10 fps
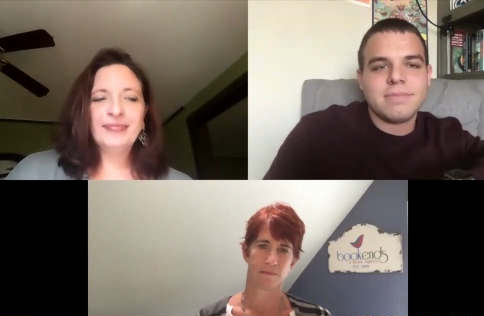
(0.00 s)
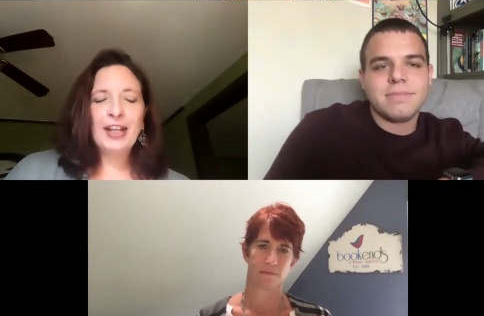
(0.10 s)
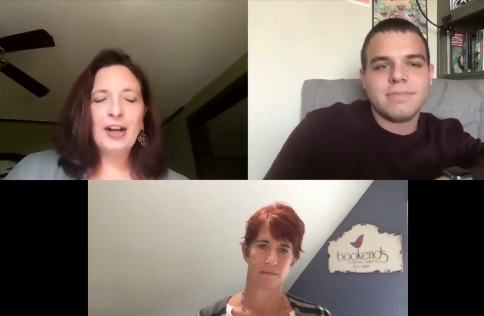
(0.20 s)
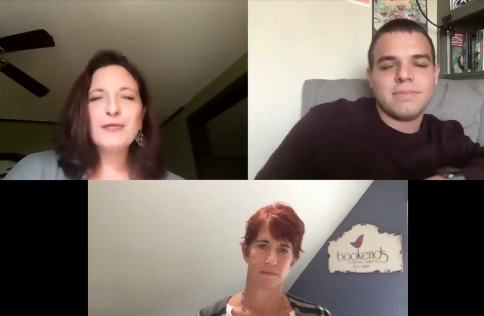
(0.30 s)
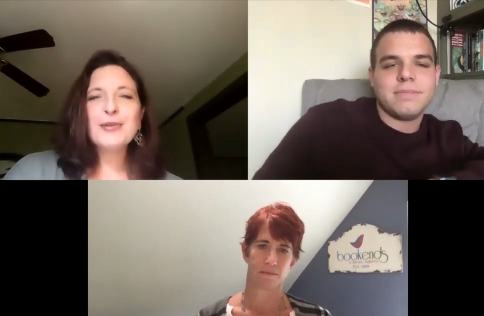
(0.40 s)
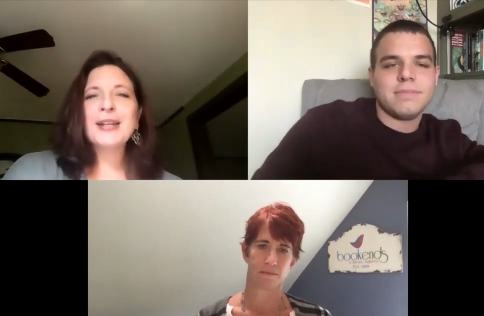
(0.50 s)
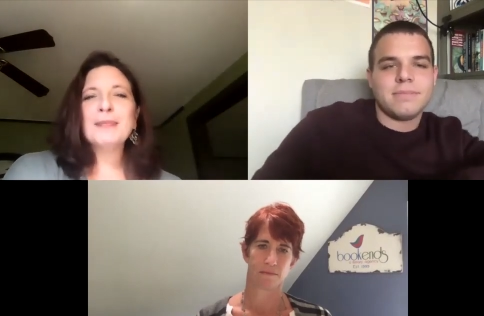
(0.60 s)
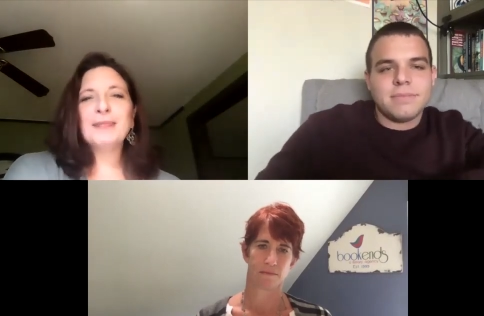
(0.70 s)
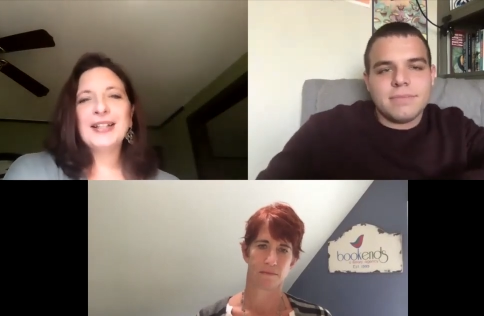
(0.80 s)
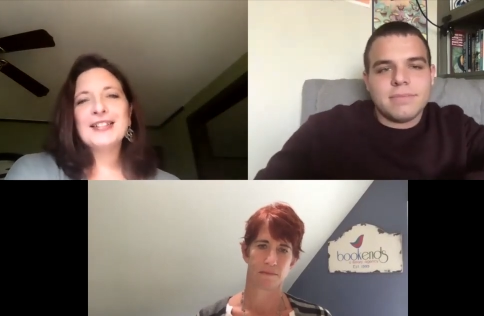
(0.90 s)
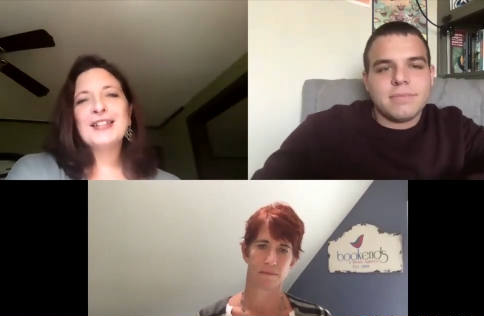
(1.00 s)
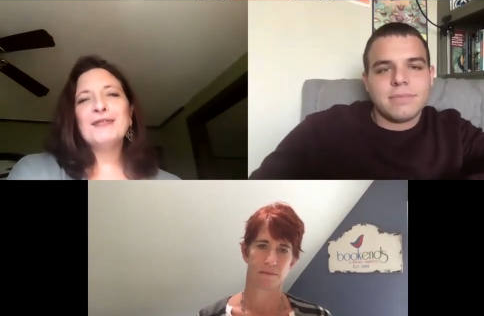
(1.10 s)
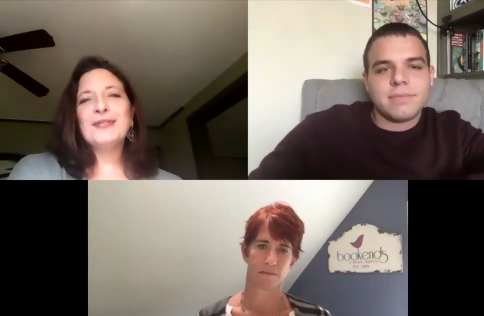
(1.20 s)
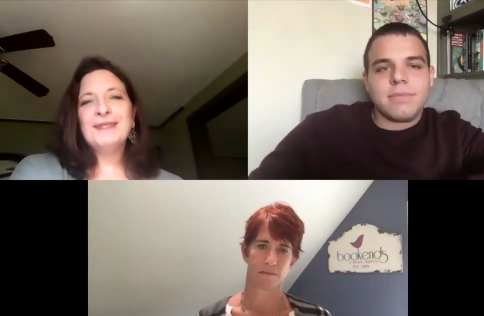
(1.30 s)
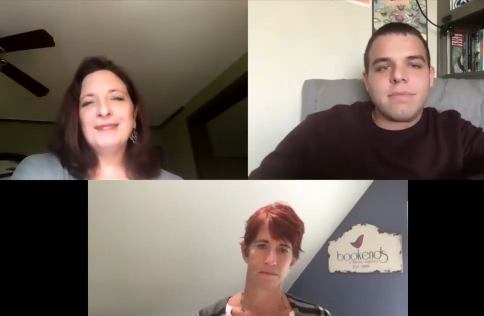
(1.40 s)
Speaker 1: over that, because I've,
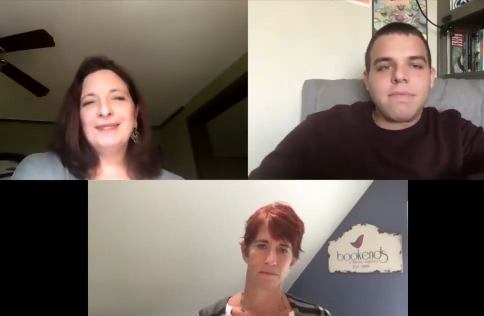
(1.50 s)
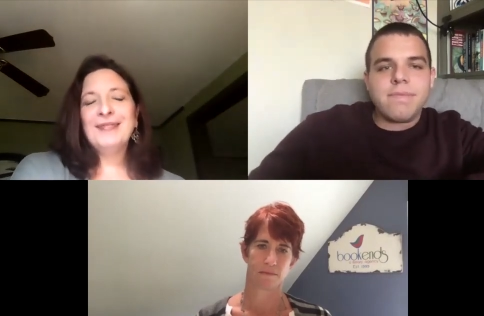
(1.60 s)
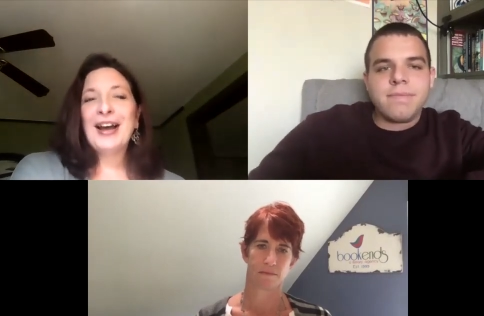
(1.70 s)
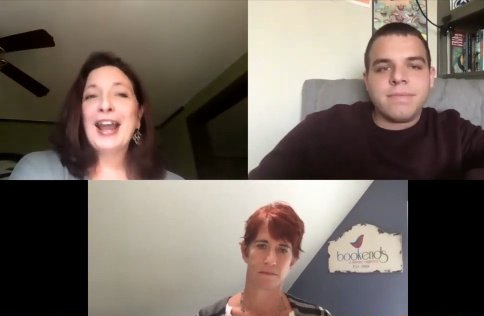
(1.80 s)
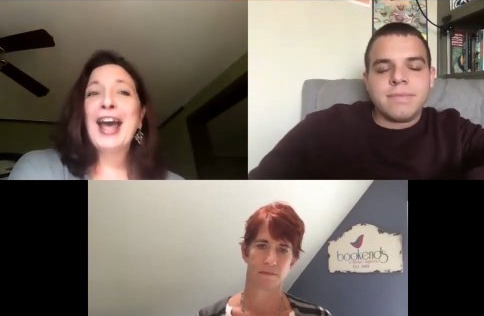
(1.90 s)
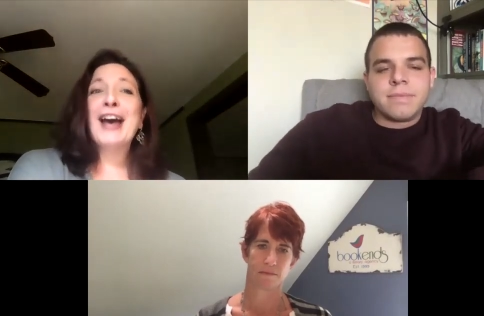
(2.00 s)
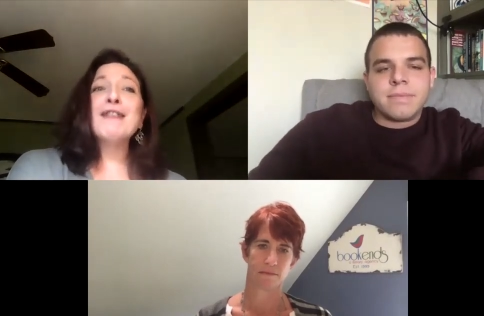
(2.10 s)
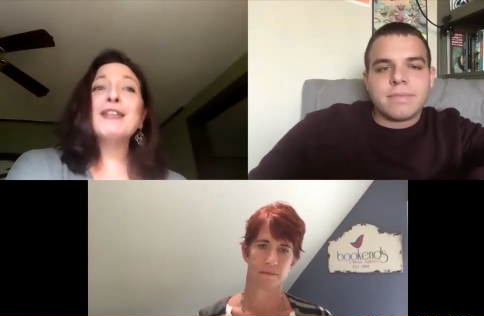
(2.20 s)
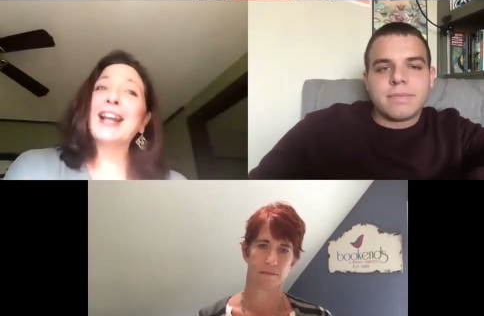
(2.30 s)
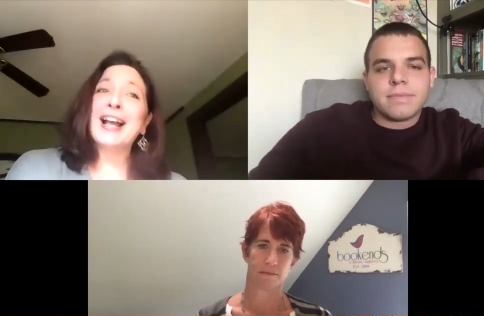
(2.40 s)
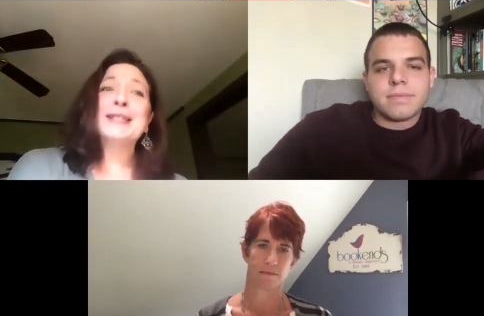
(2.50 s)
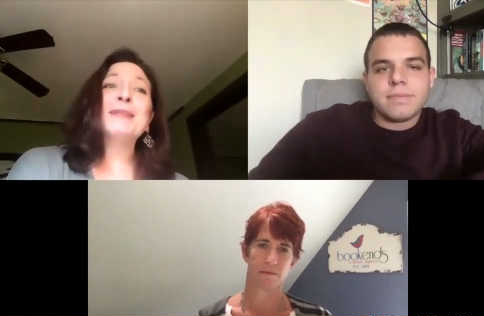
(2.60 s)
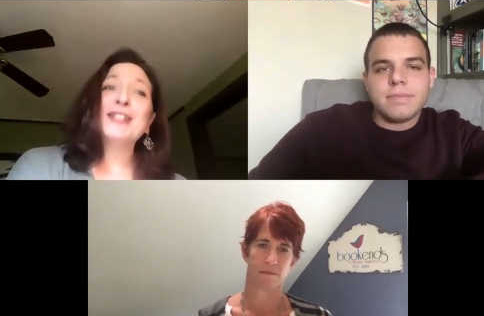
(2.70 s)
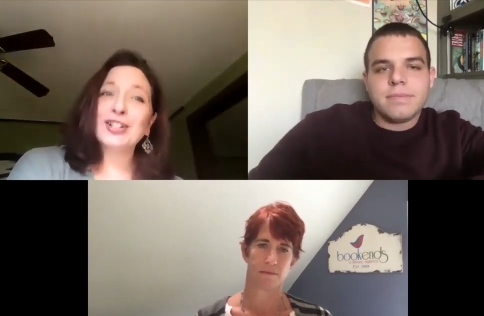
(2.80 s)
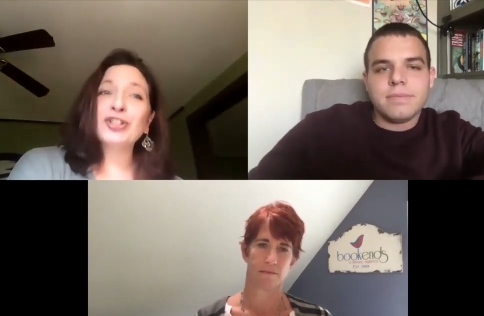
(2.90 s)
I have, it has been
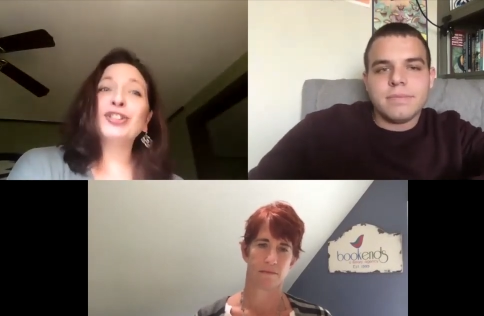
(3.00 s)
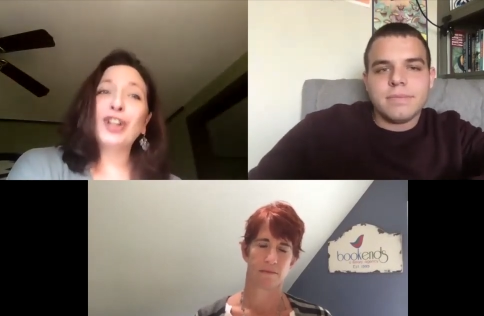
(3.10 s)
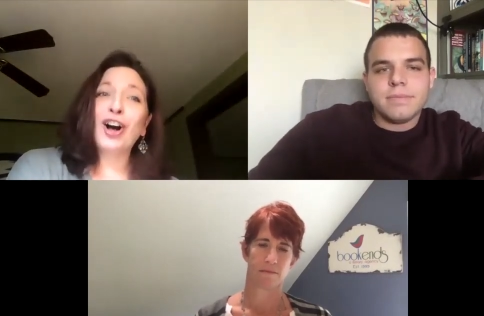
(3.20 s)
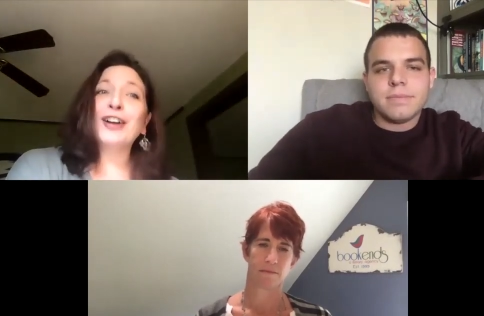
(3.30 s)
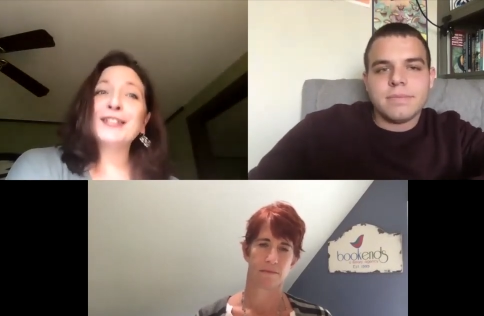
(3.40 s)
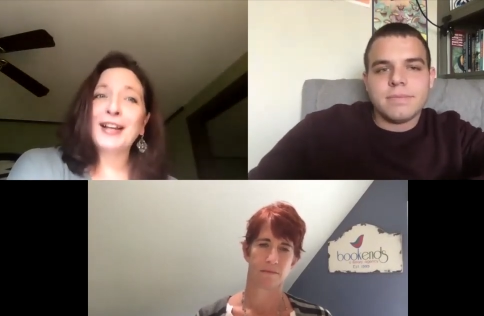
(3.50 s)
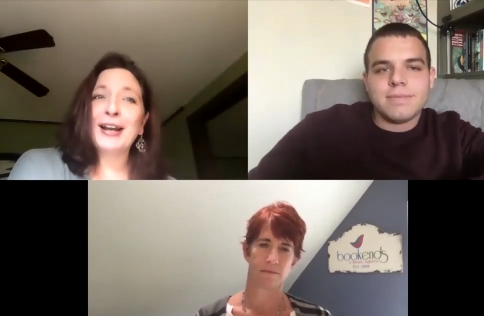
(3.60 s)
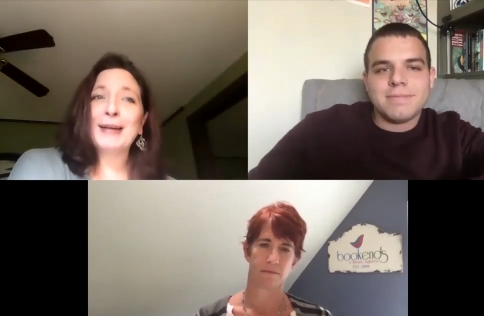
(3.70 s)
such a long time,